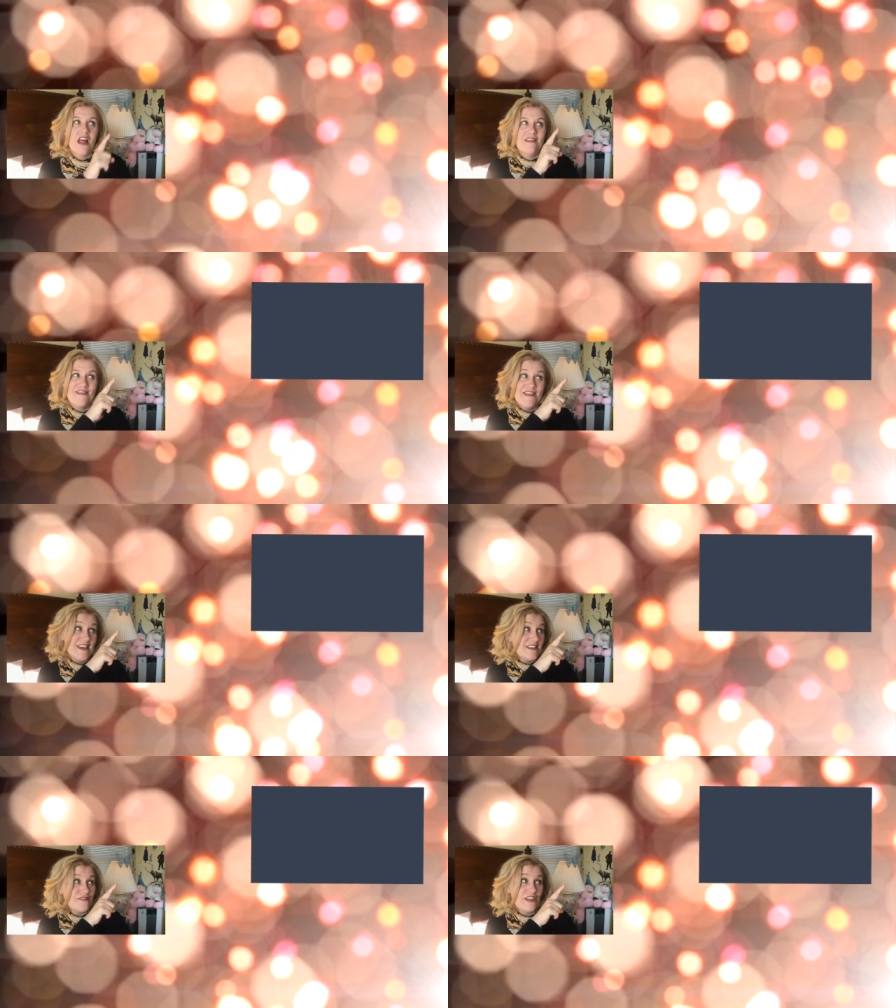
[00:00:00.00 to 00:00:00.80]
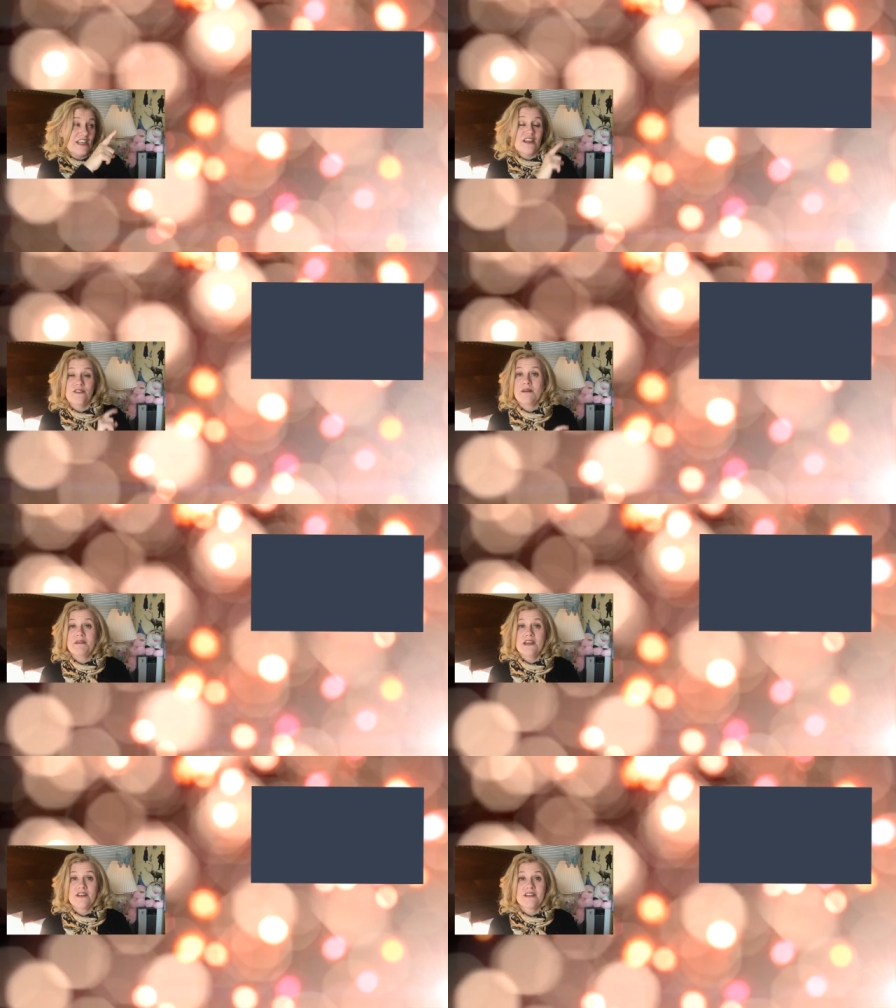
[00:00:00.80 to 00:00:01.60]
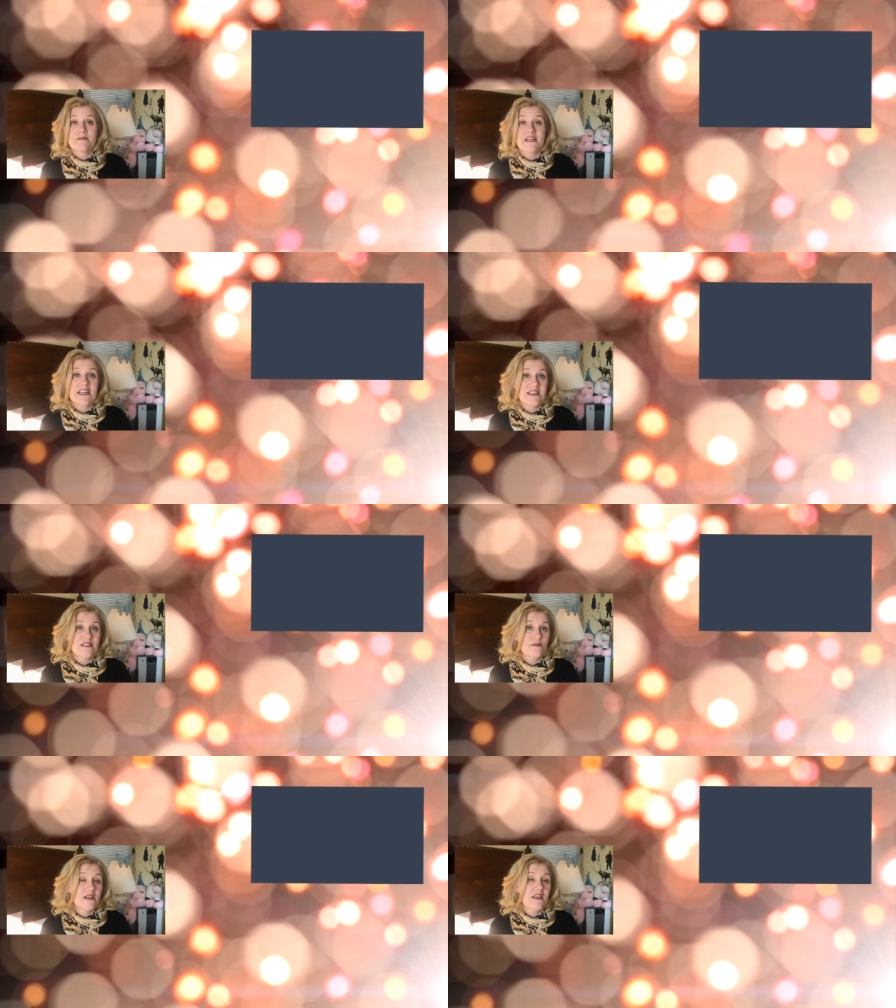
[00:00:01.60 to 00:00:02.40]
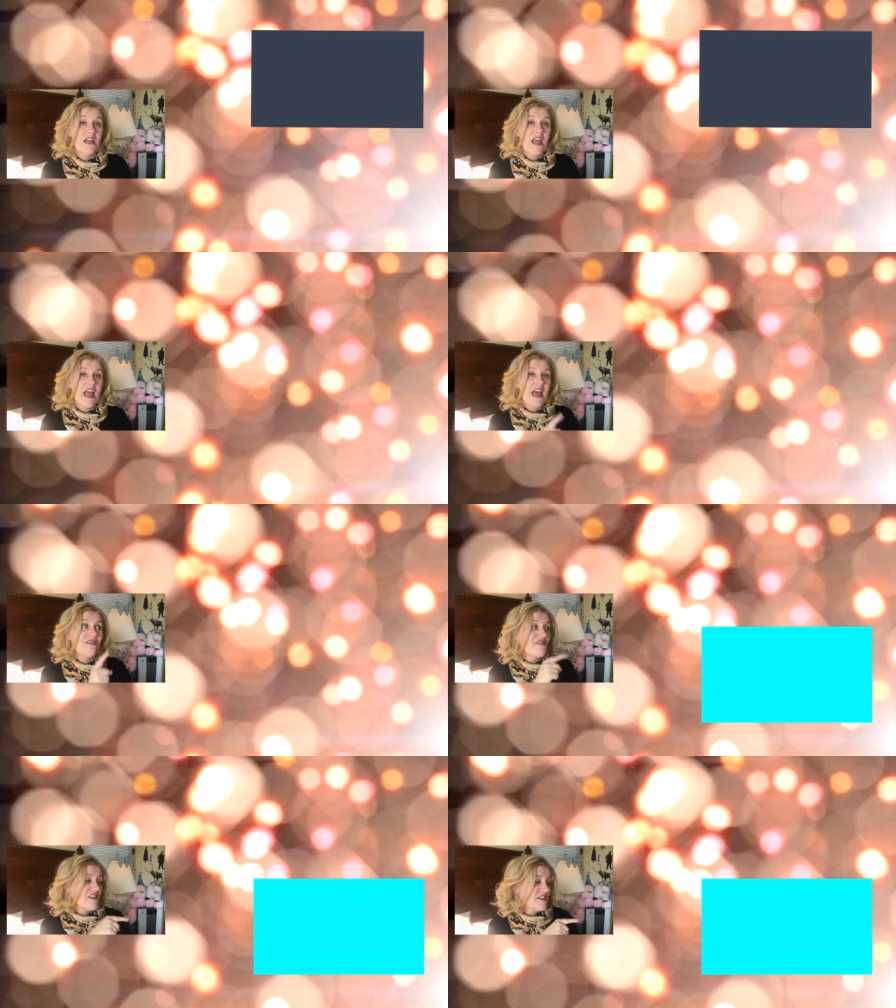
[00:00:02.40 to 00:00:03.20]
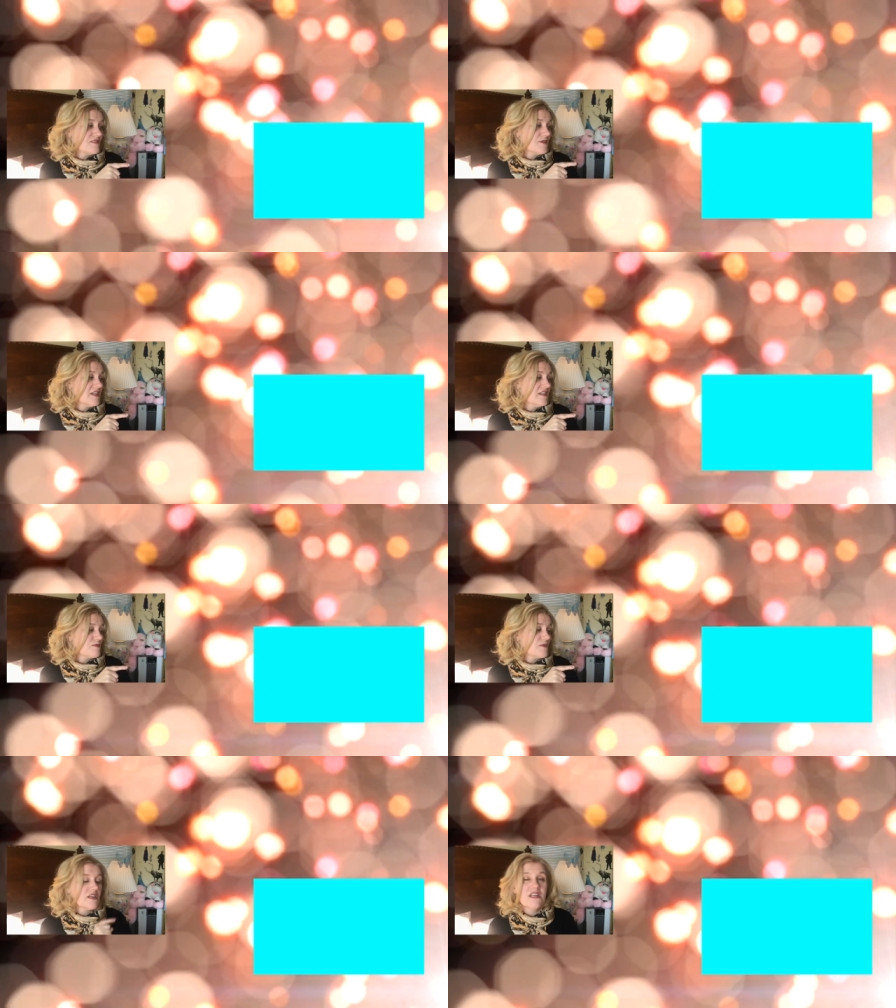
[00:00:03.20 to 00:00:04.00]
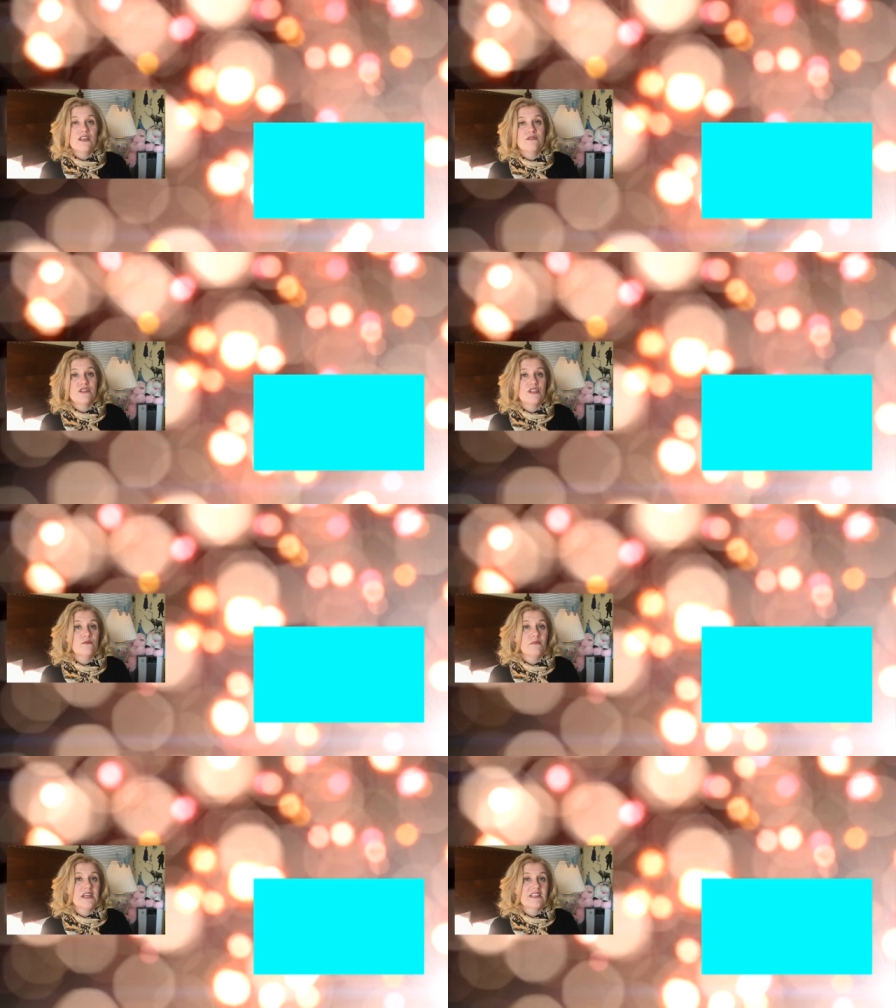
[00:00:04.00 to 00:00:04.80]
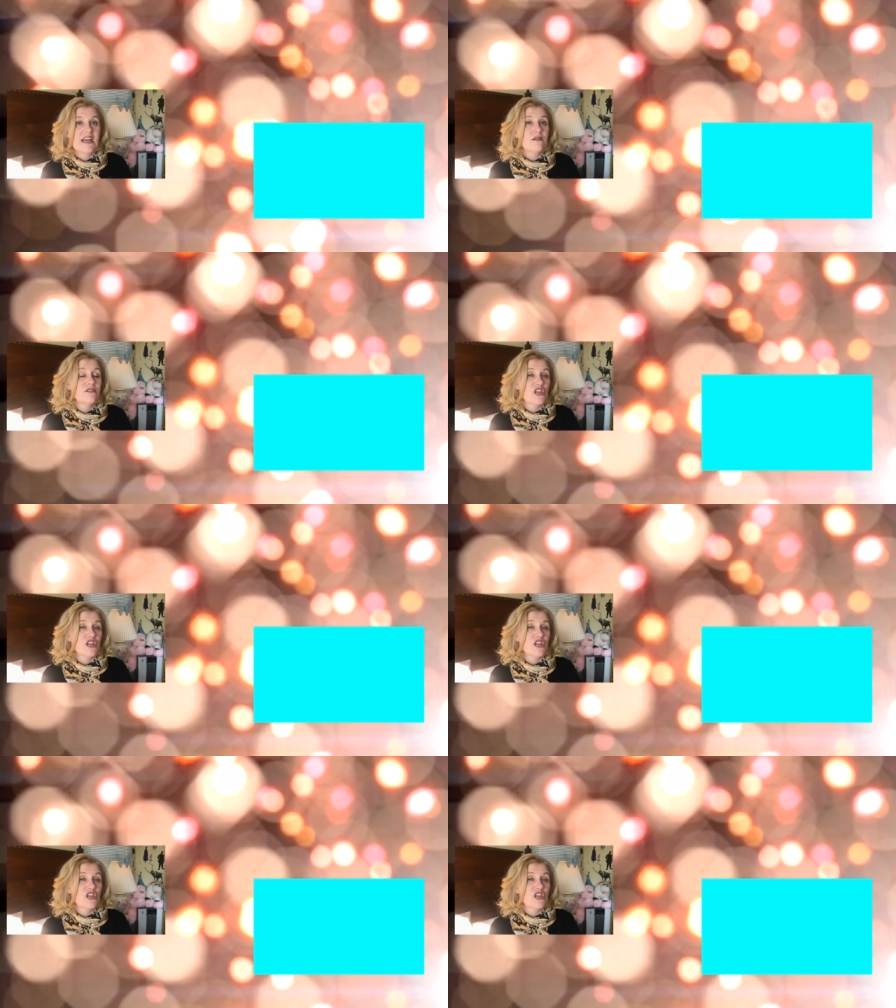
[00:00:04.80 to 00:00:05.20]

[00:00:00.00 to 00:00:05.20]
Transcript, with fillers: This video up here is my latest one, and this one is one YouTube picked out